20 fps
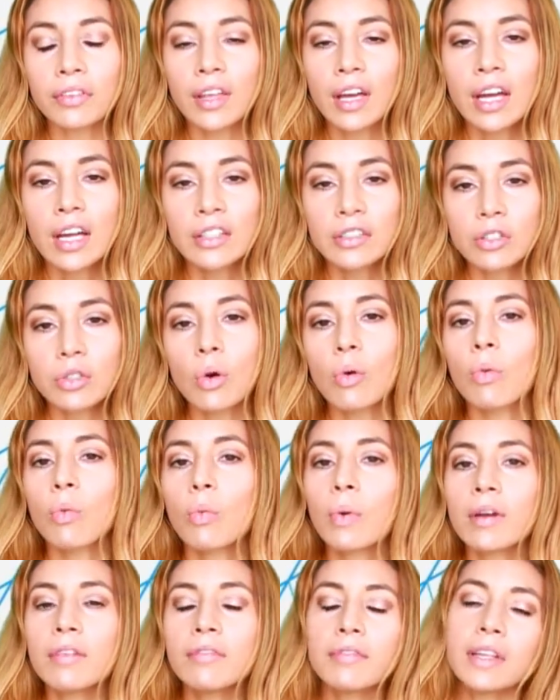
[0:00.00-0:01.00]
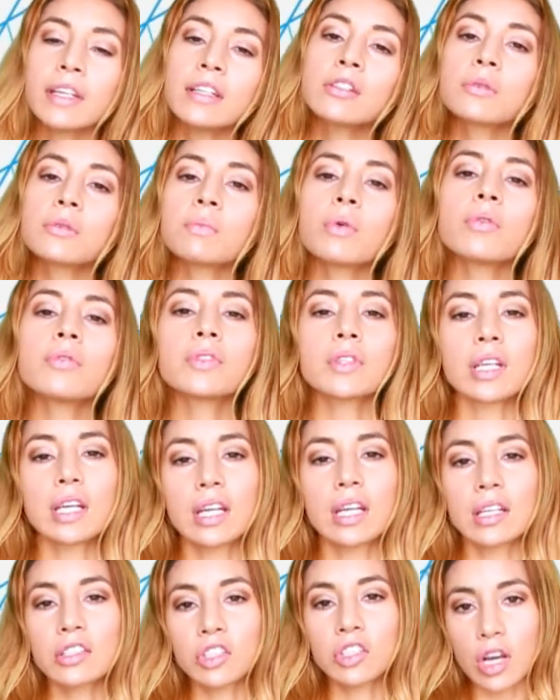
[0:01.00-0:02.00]
So when Venus moves
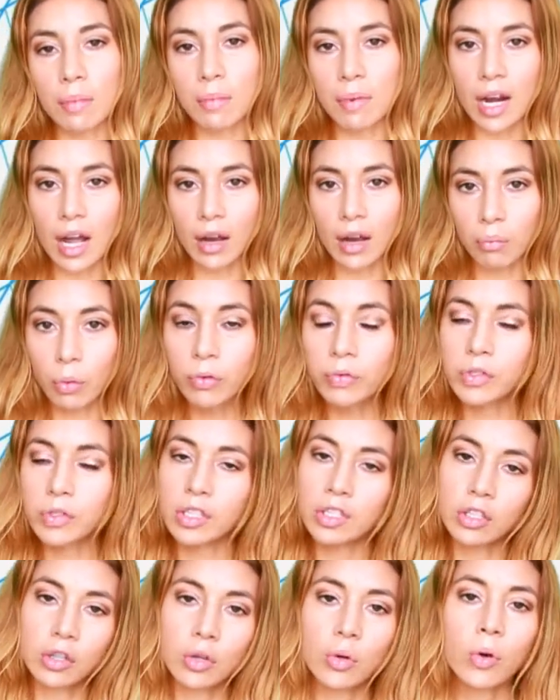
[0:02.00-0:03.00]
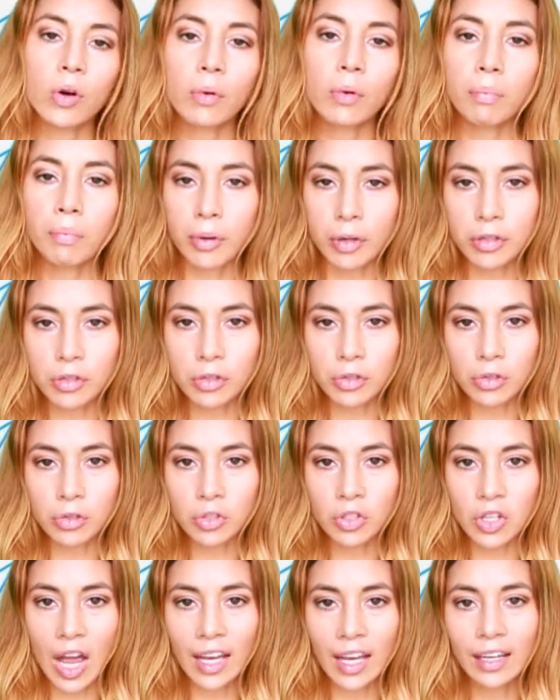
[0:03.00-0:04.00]
in Gemini, moves in your personal
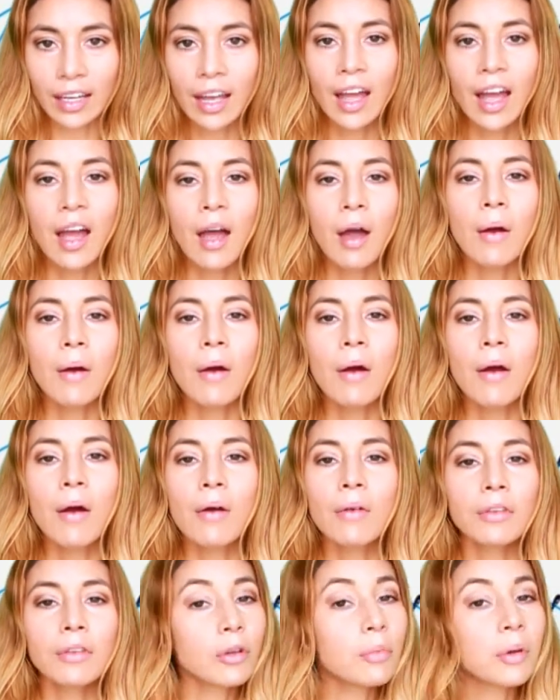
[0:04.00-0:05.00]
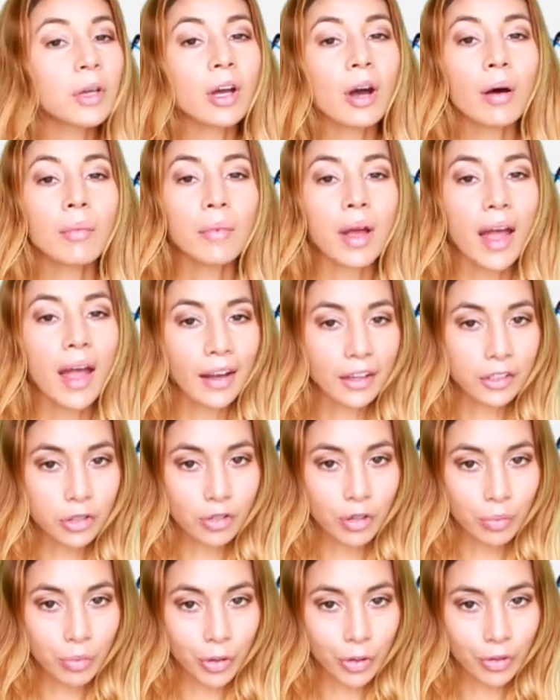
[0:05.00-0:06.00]
sign, you become
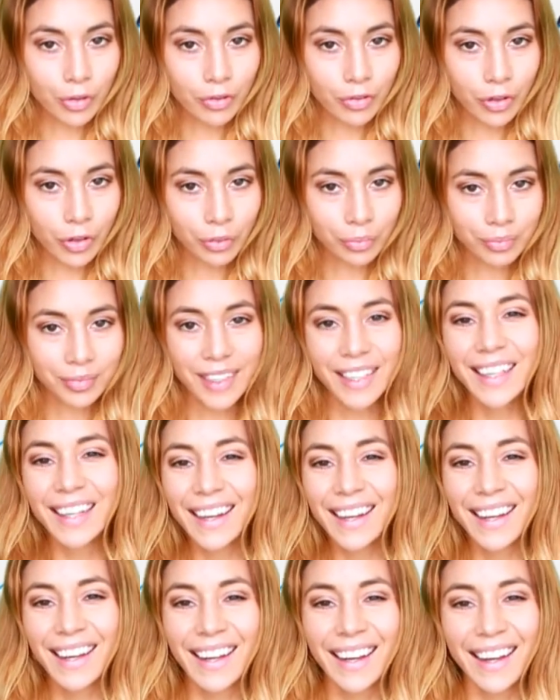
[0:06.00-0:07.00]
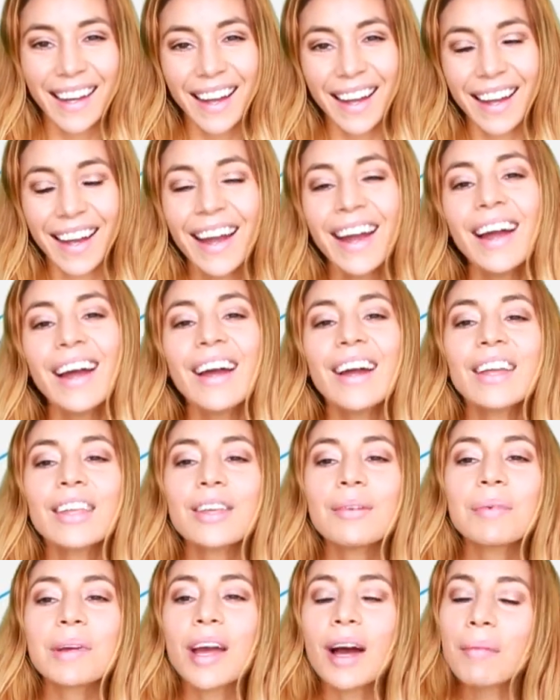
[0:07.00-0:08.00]
extra beautiful. You
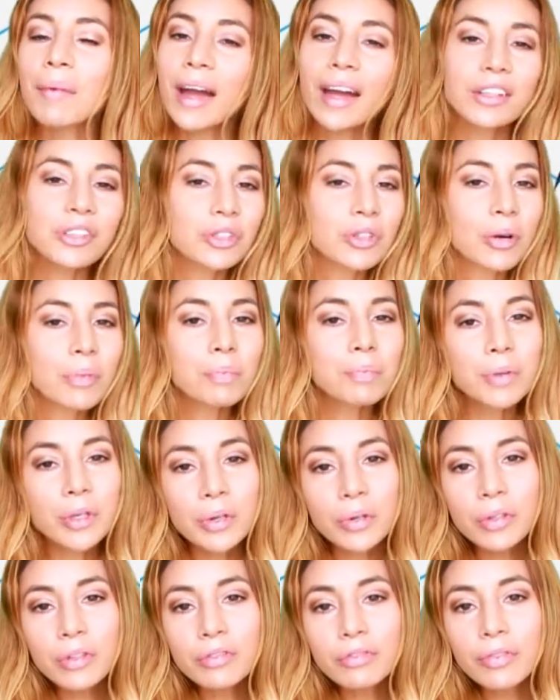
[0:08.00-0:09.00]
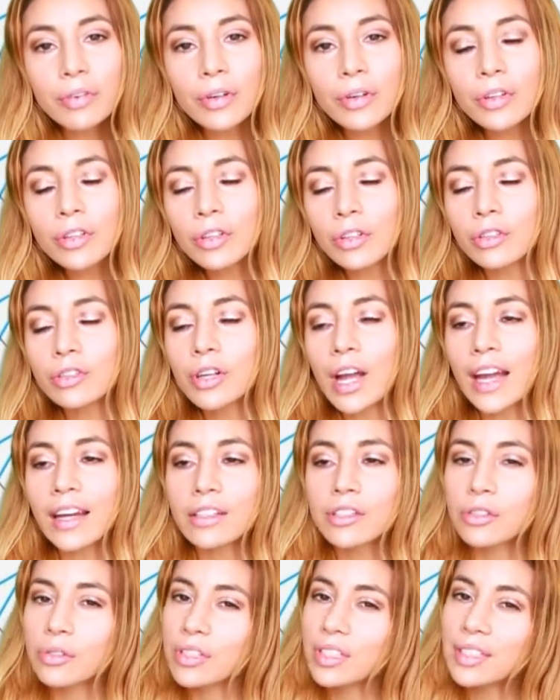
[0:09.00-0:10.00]
become extra beautiful, you're
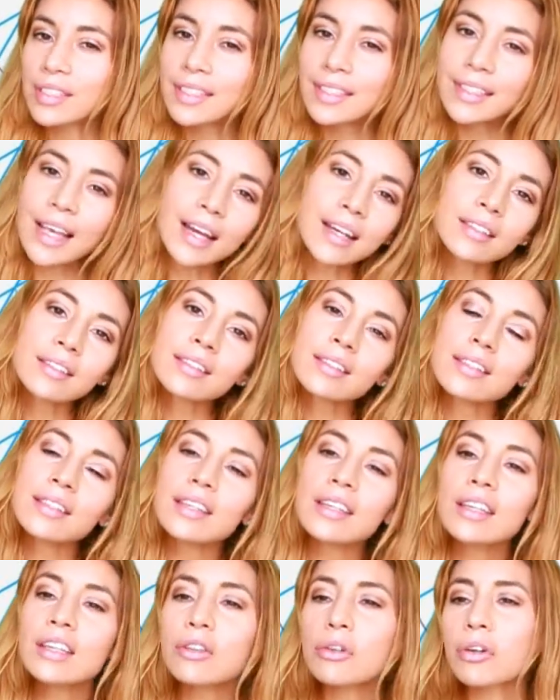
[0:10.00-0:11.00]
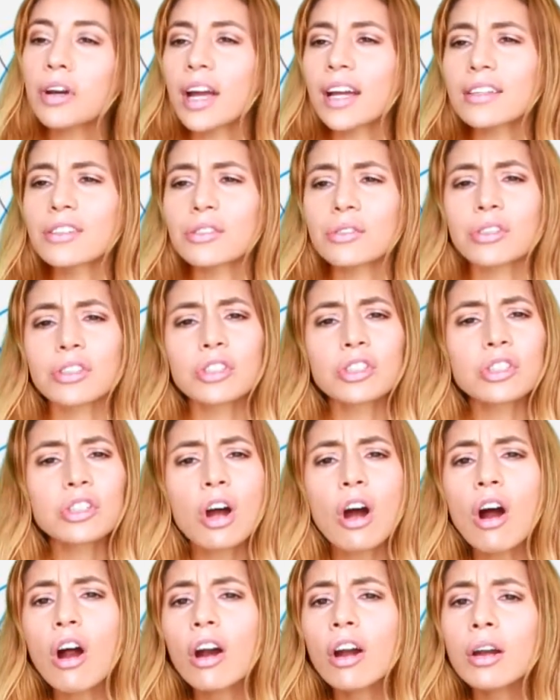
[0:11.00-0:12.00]
extra sexy, you're extra
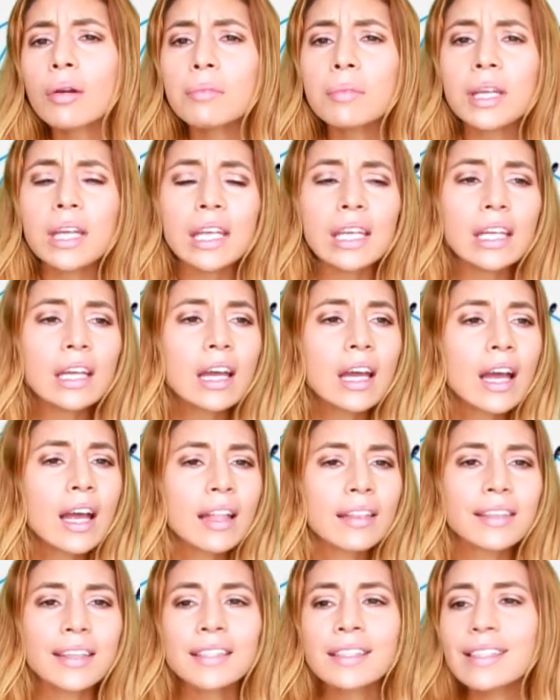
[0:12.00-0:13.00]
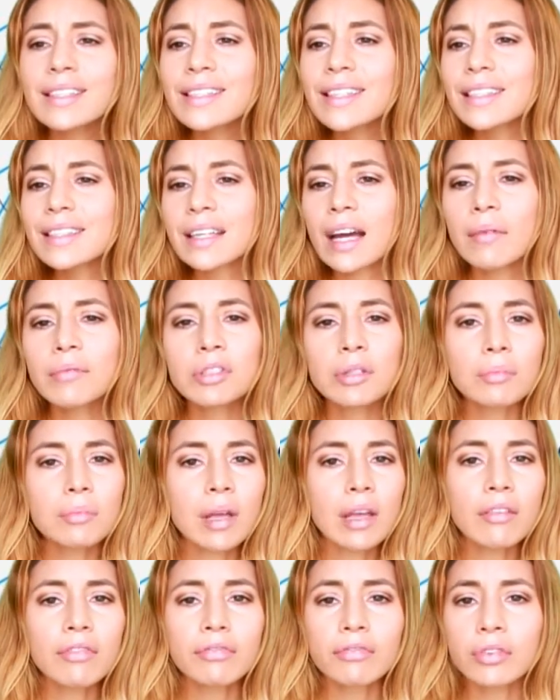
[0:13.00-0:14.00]
charming. This is the time to
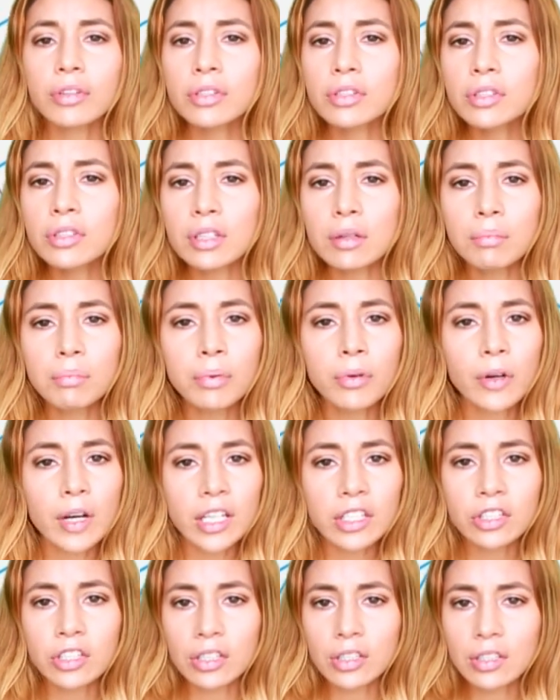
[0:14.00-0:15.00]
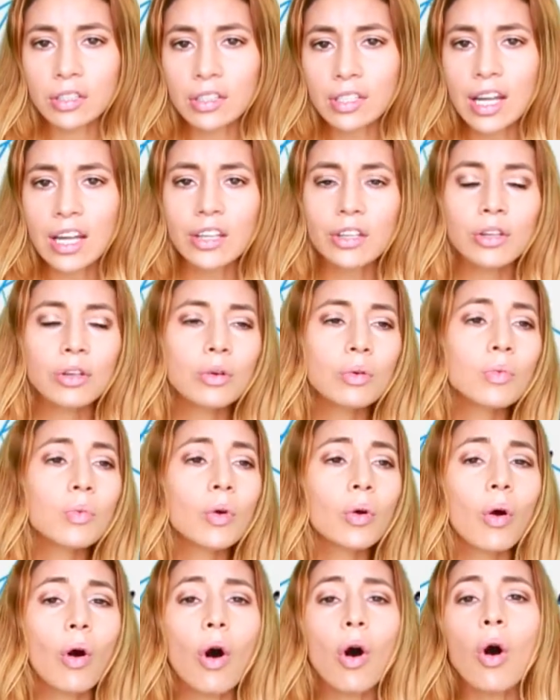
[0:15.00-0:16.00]
make first impressions, and you
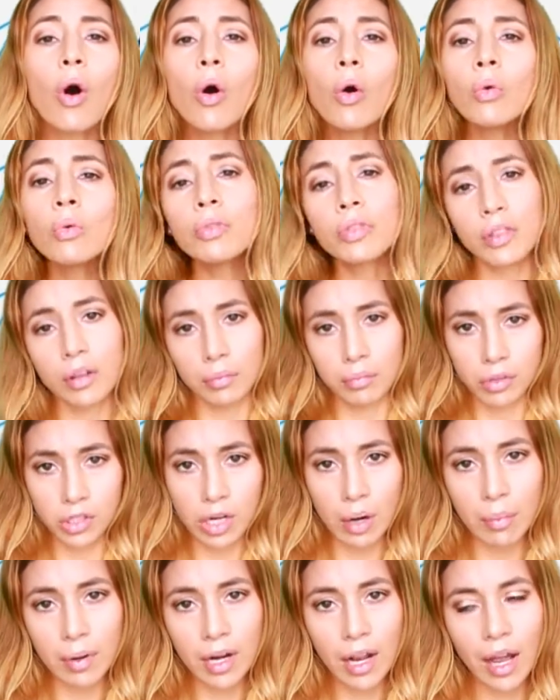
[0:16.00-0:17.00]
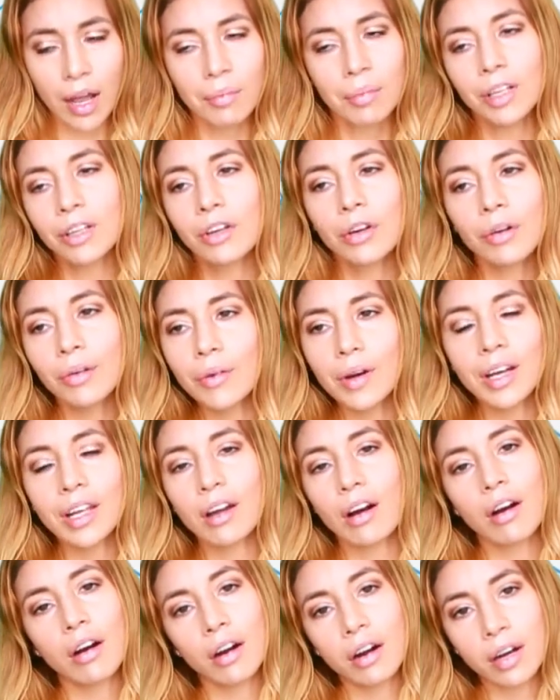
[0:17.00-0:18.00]
will own them, Gemini. I mean, you already
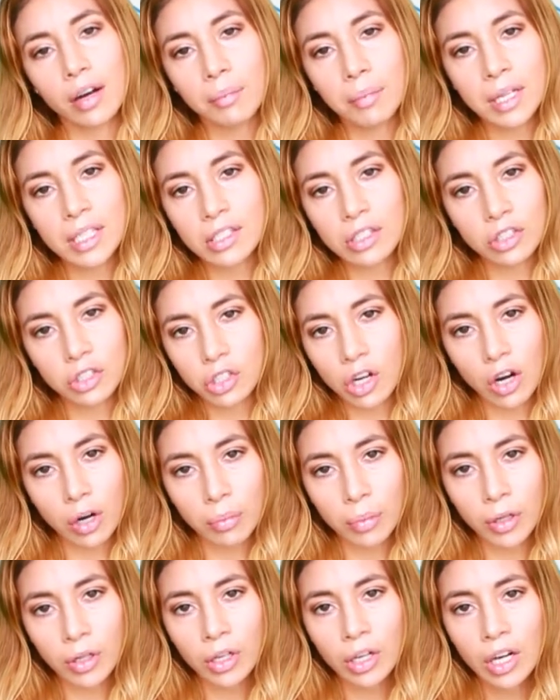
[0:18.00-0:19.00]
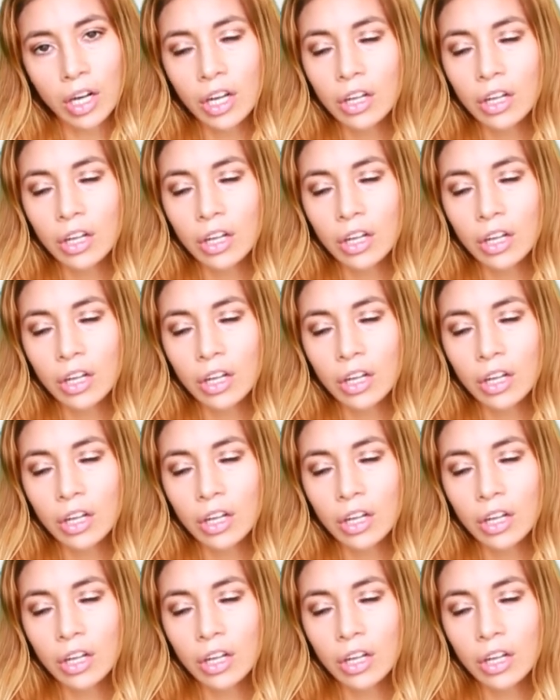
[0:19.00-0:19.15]
are an amazing charmer.